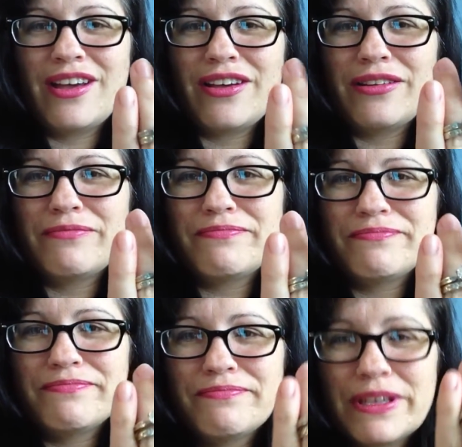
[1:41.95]
Um,
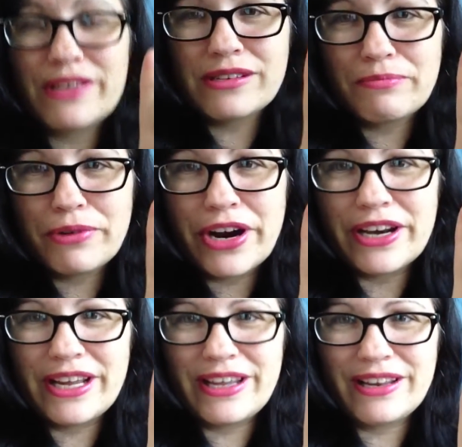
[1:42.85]
because I'm
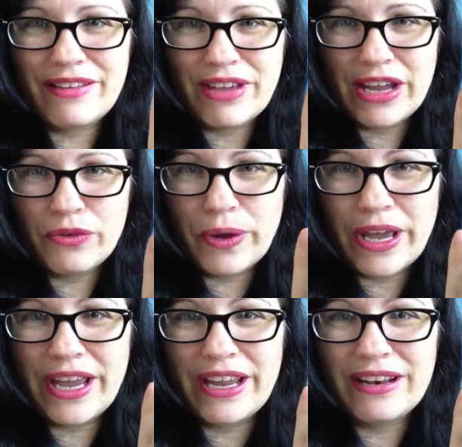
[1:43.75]
pregnant and I've gained
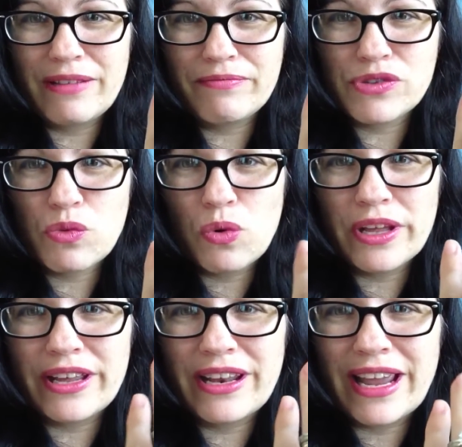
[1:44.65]
weight and I'm swollen,